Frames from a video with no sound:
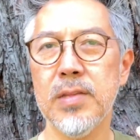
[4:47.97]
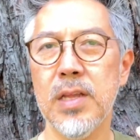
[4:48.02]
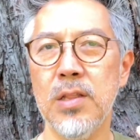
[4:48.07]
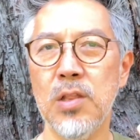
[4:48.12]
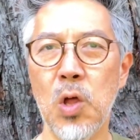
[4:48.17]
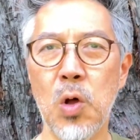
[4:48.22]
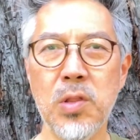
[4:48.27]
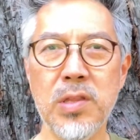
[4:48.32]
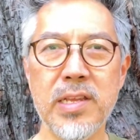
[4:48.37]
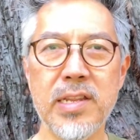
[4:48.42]

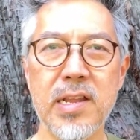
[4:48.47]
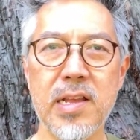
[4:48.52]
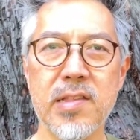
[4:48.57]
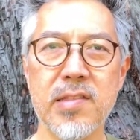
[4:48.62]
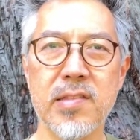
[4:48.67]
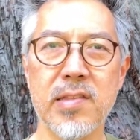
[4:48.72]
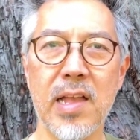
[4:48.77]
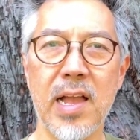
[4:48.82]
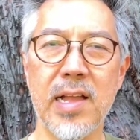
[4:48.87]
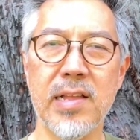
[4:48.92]
loneliness,
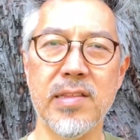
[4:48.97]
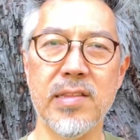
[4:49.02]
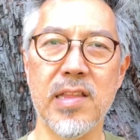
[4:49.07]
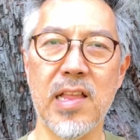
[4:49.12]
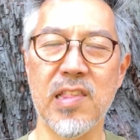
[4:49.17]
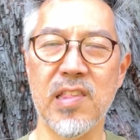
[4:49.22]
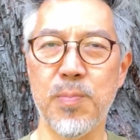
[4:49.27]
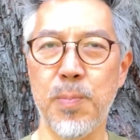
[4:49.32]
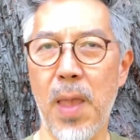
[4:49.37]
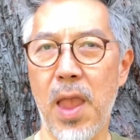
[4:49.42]
and
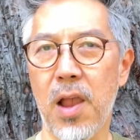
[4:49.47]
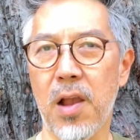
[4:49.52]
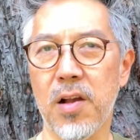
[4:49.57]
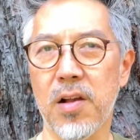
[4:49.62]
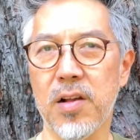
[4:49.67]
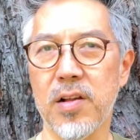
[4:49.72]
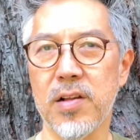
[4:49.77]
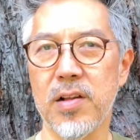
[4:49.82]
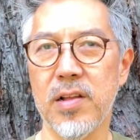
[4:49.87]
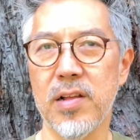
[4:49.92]
despair
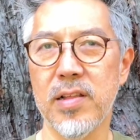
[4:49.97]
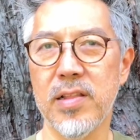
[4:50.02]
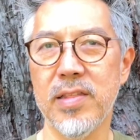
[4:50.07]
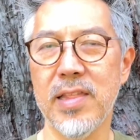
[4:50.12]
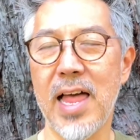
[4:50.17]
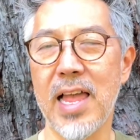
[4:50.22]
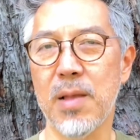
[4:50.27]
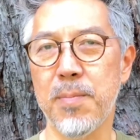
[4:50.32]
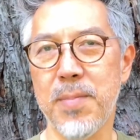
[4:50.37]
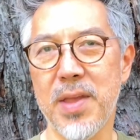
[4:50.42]

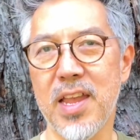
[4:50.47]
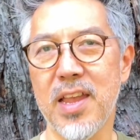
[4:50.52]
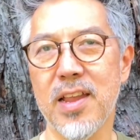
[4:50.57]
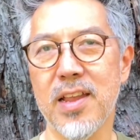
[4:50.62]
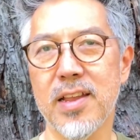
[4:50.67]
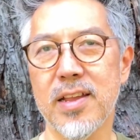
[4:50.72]
like me.